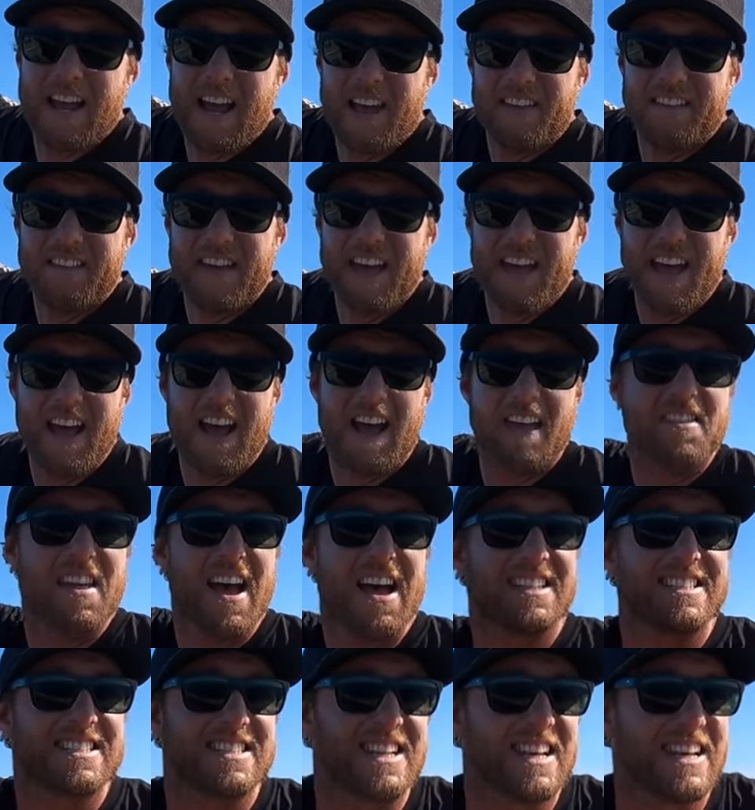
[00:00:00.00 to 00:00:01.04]
down there, and
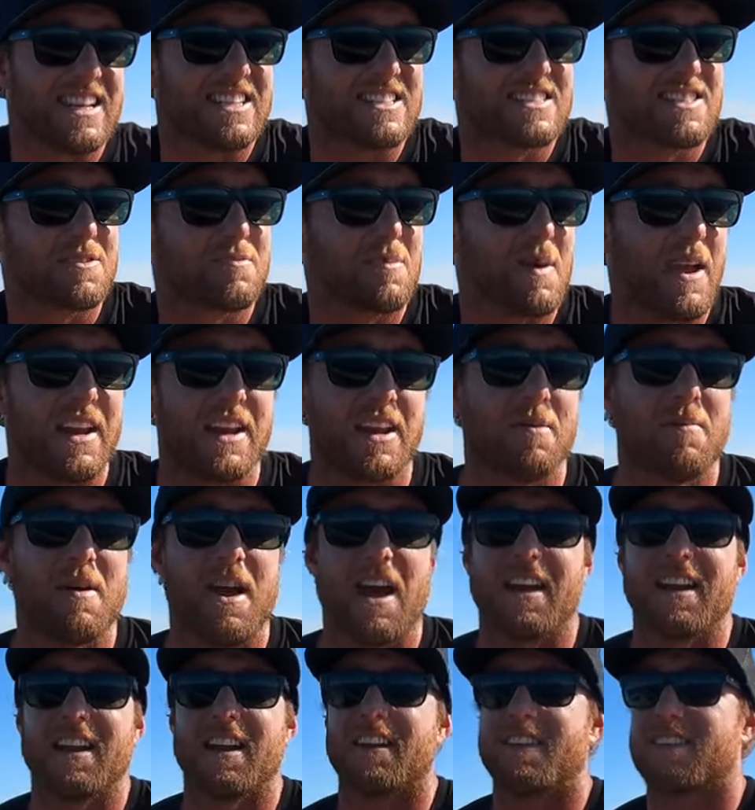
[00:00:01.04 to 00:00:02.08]
that's it. It's just me and him
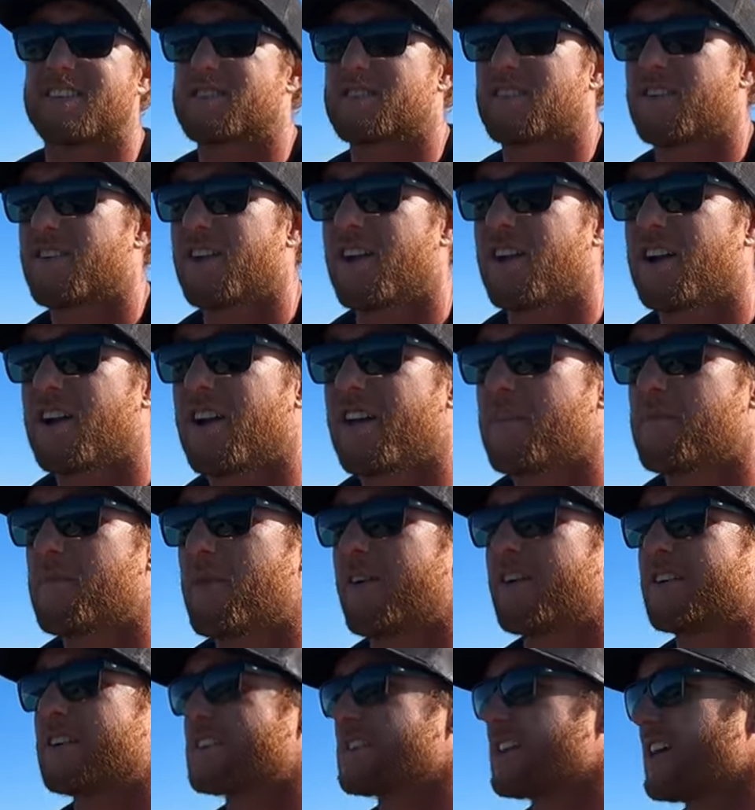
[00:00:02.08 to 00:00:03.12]
out here. That's the only other
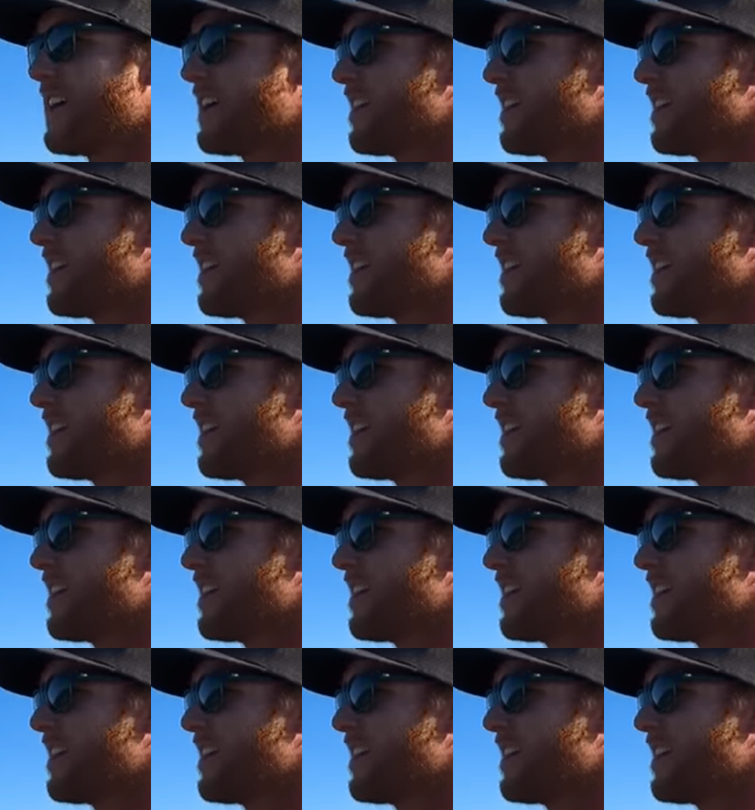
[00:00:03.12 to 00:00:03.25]
boat I've